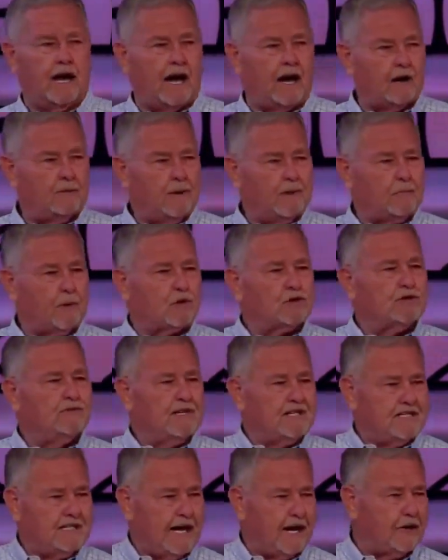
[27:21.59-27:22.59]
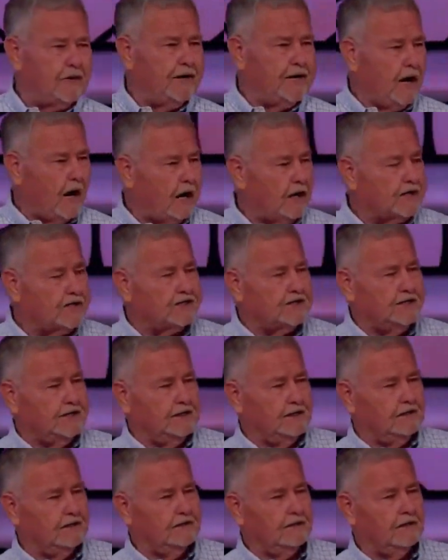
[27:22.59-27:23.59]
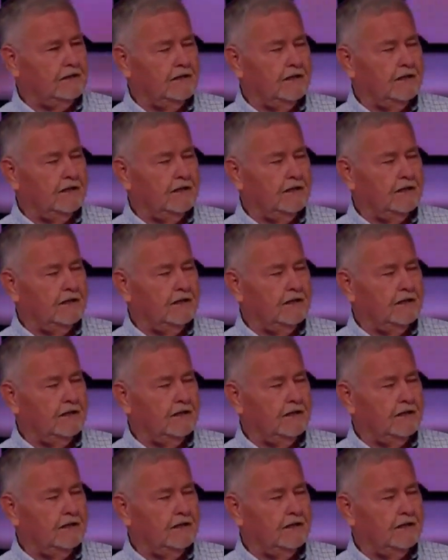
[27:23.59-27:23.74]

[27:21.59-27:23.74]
how to be a person of integrity, honesty,